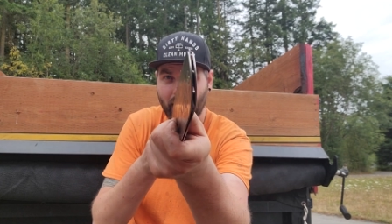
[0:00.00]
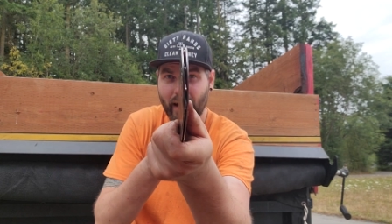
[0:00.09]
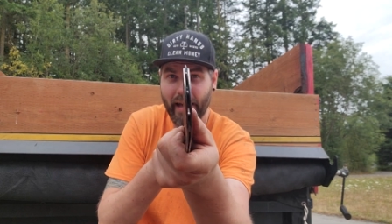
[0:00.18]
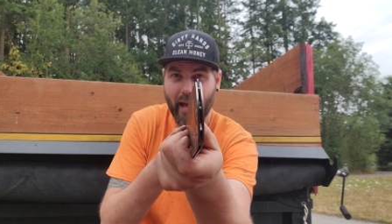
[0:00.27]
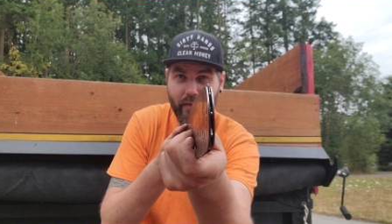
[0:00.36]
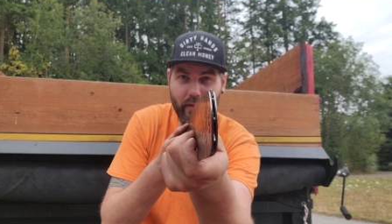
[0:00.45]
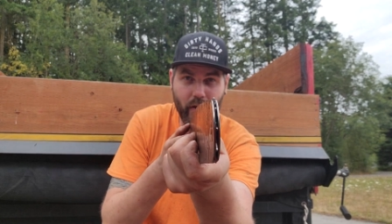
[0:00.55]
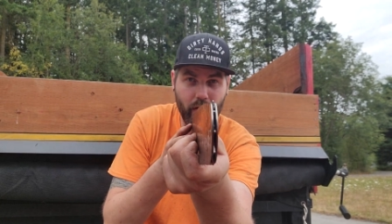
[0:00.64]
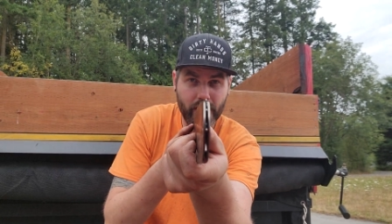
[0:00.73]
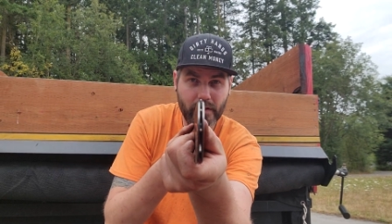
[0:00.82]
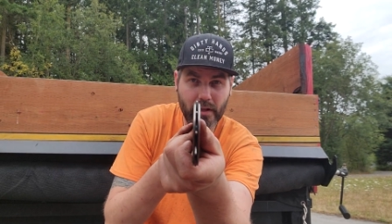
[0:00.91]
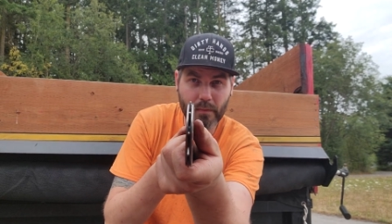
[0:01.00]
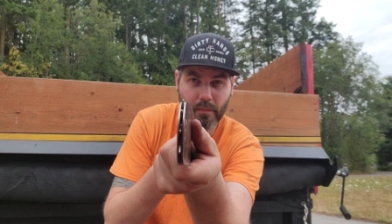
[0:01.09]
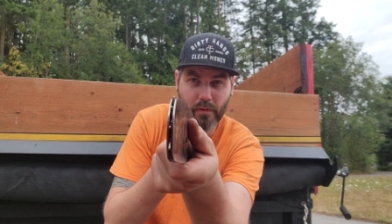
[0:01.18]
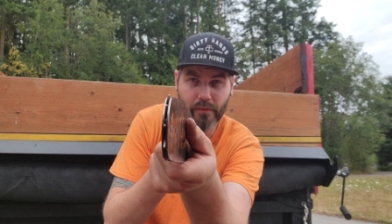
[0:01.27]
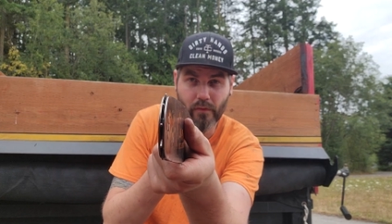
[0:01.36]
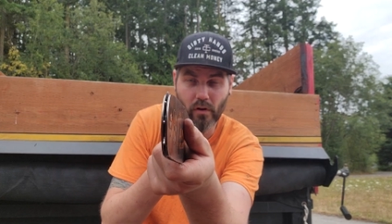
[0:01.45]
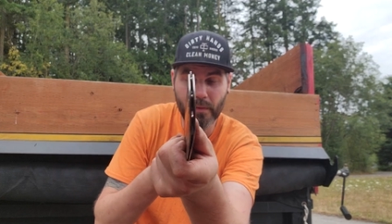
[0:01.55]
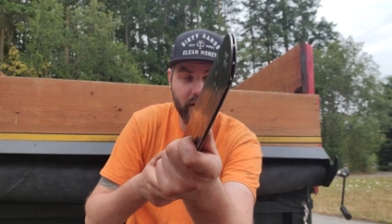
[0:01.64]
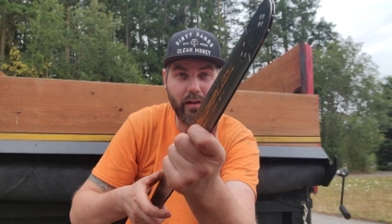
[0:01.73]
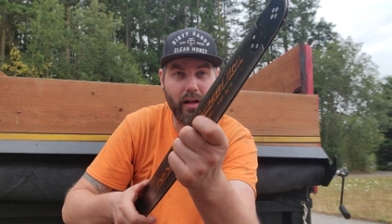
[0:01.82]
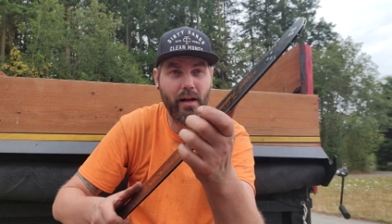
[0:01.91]
I haven't noticed any
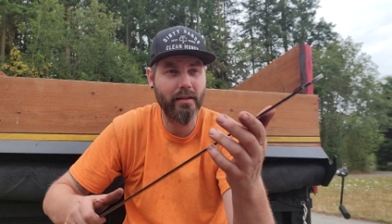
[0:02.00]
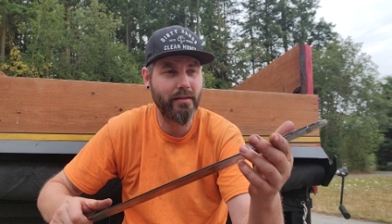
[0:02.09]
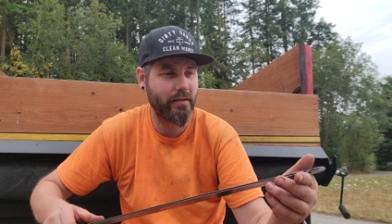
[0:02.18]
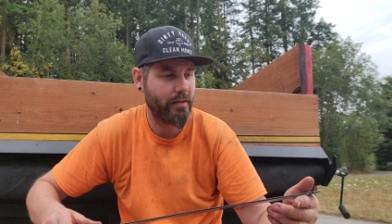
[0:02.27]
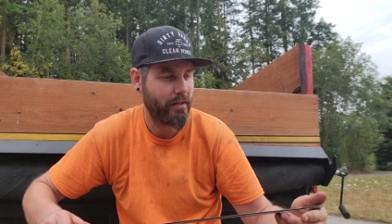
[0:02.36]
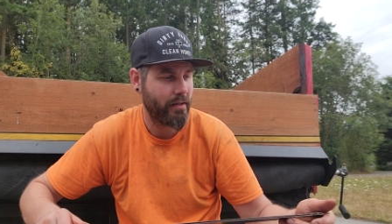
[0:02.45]
performance loss.